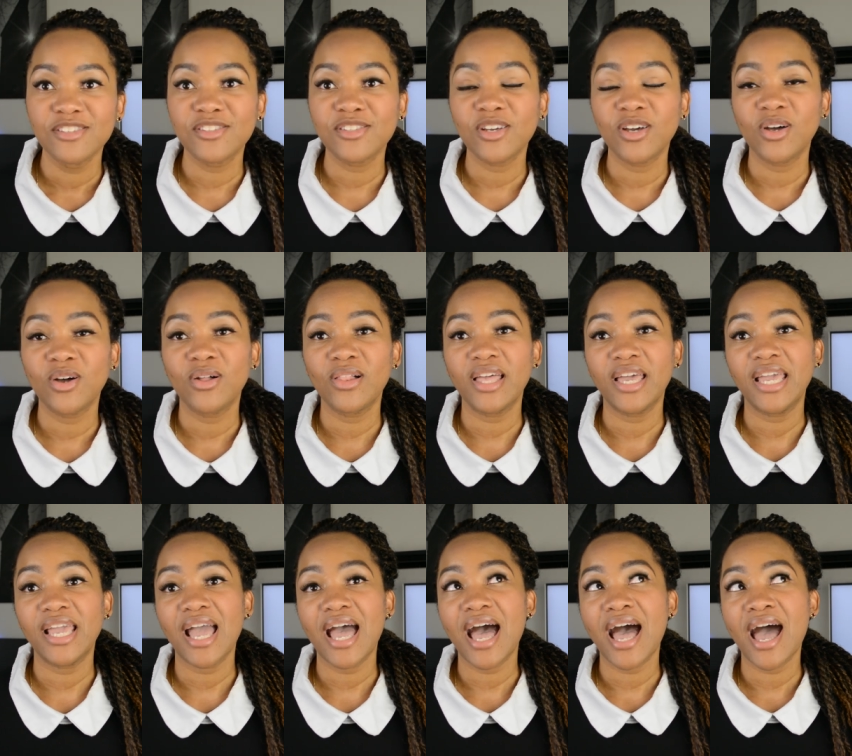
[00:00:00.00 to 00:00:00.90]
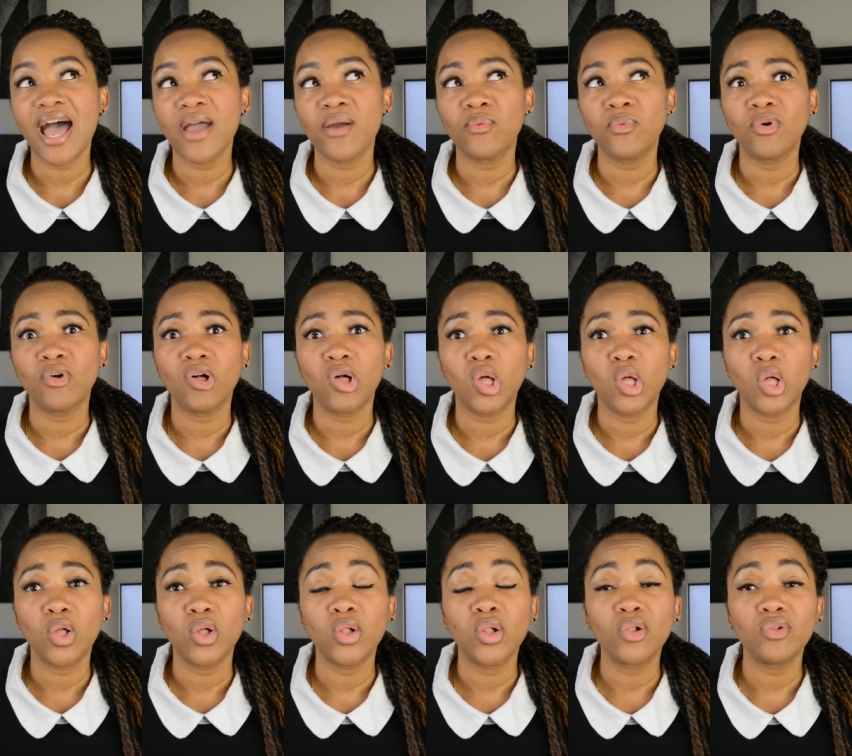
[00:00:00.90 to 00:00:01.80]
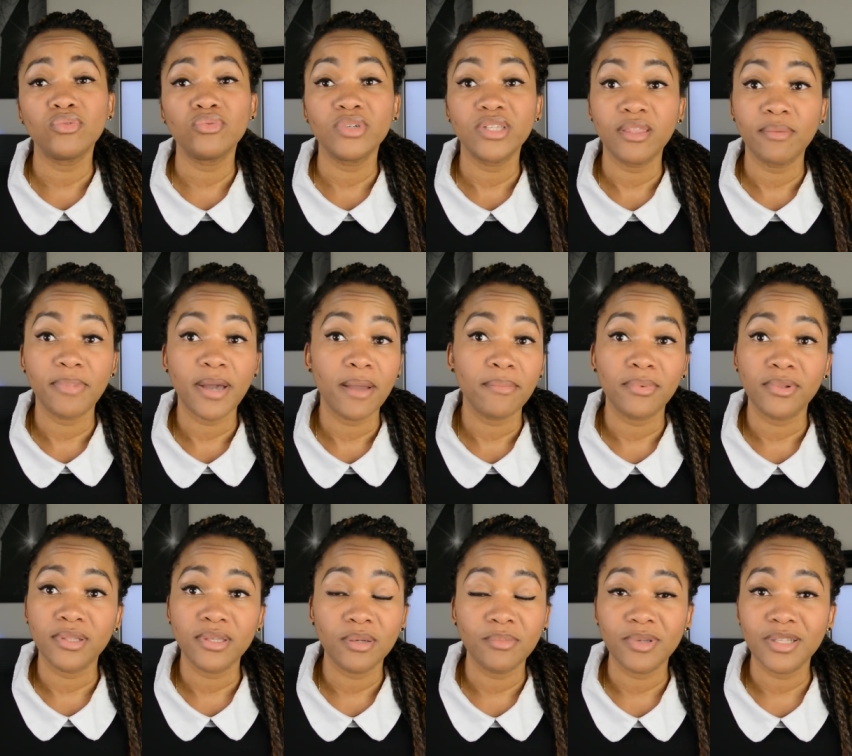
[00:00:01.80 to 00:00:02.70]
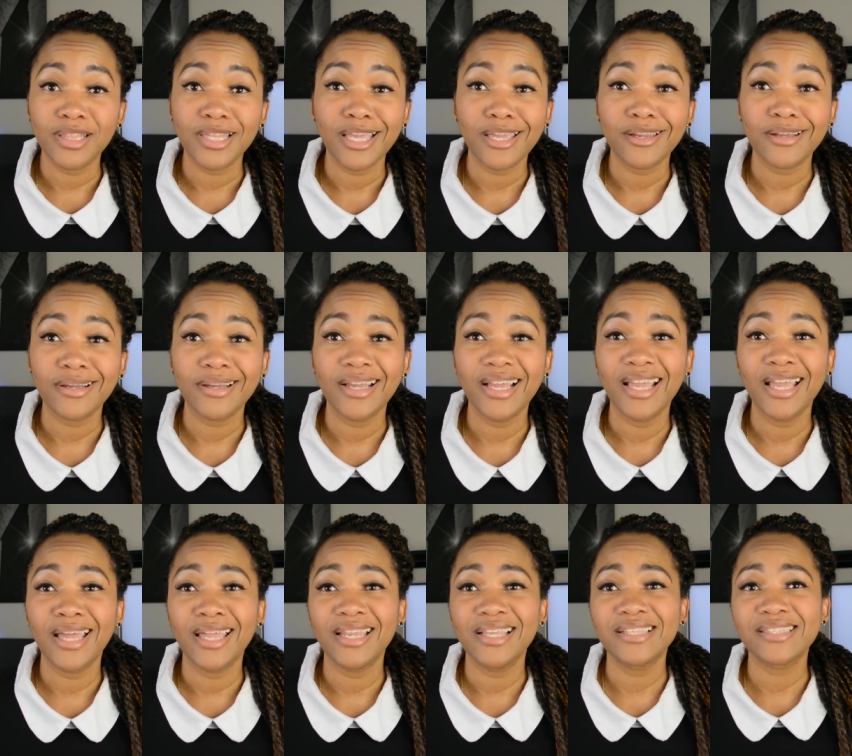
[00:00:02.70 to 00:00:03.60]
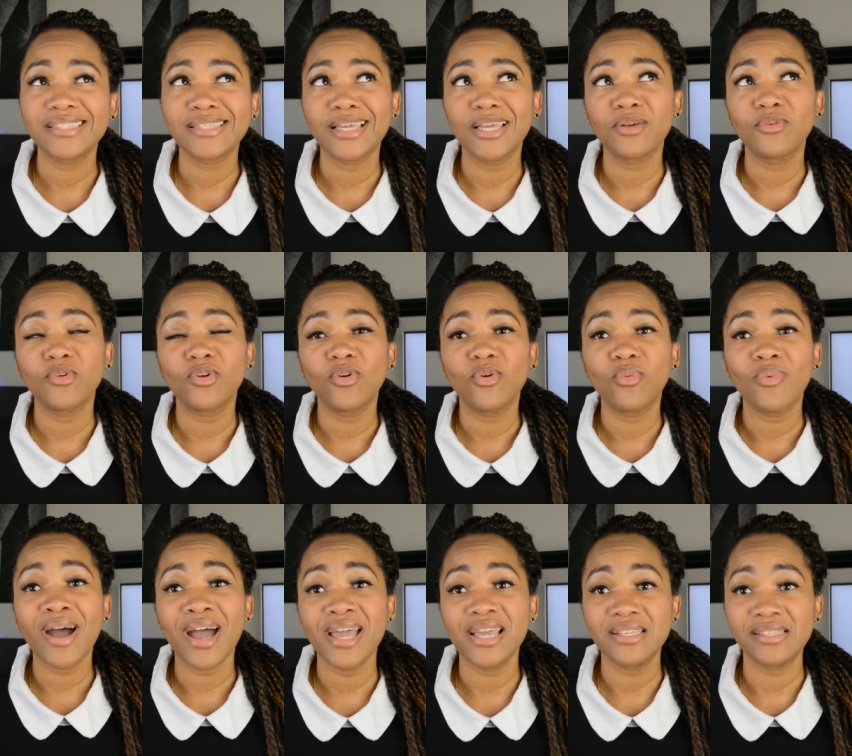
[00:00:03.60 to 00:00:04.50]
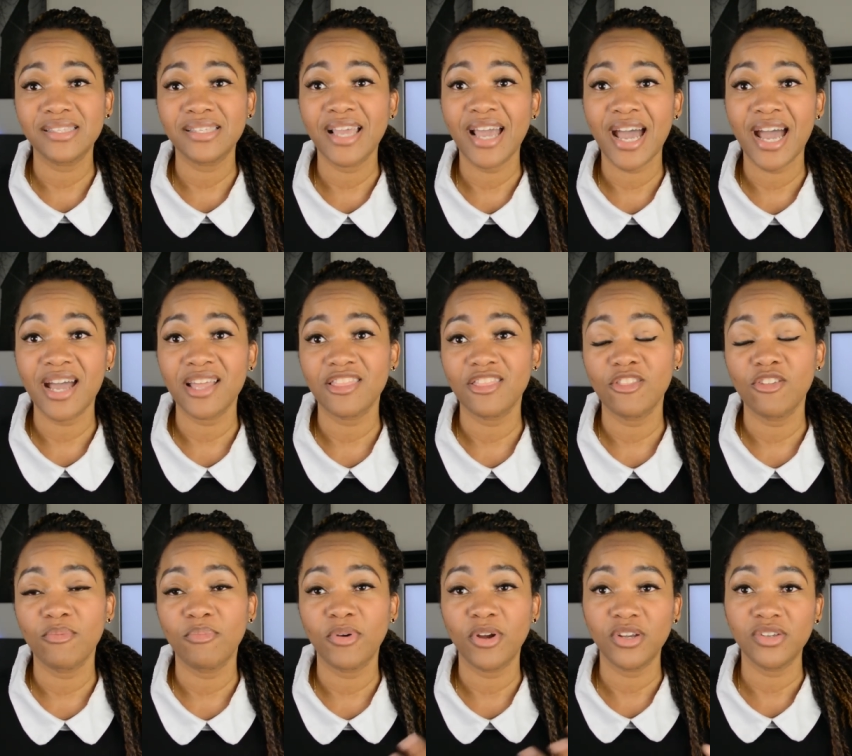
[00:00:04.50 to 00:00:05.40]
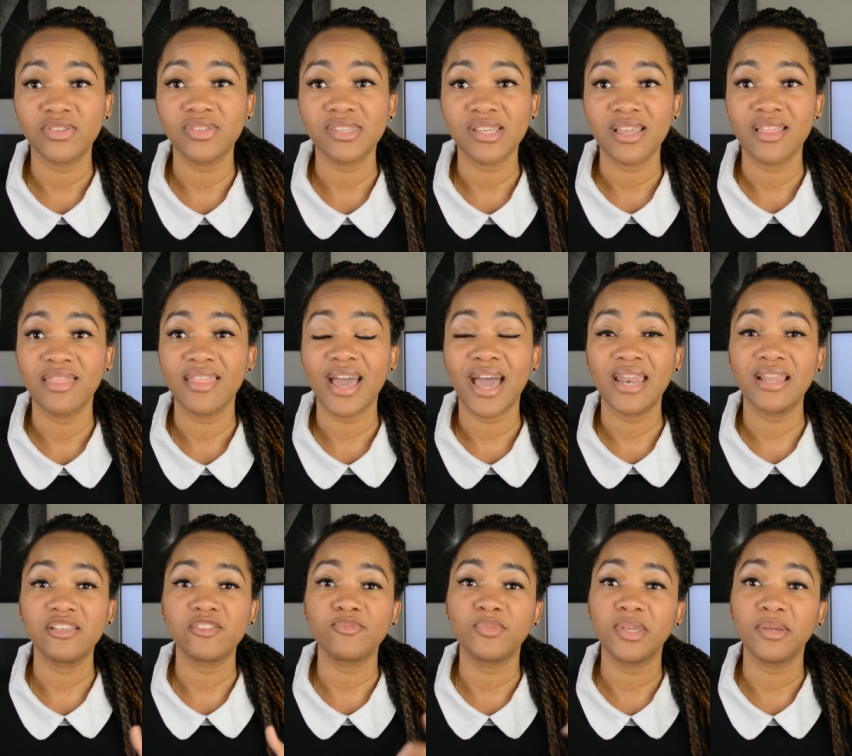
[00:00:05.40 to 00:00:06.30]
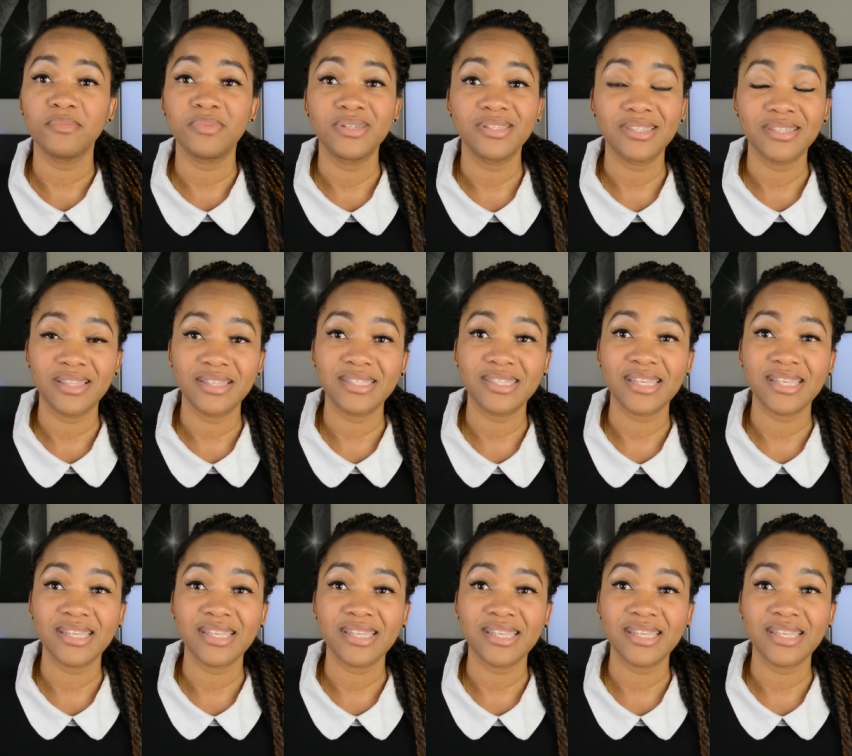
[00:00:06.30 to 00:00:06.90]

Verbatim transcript: so like I will read the Bible a little bit later. And it's like, well, why is God the person that is being put to the